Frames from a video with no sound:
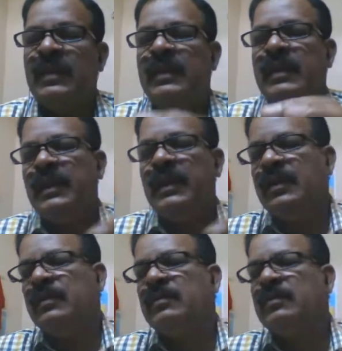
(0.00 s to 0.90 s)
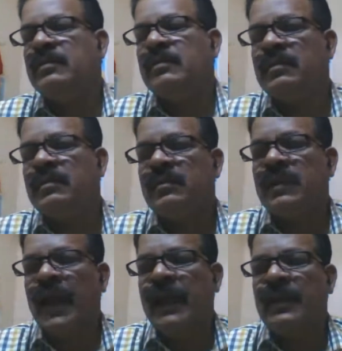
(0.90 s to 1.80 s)
In
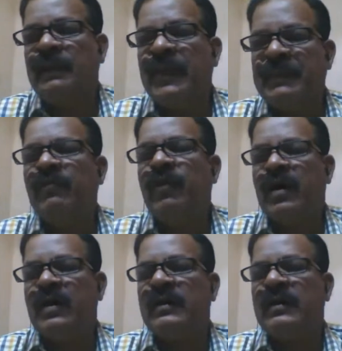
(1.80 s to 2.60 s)
1951,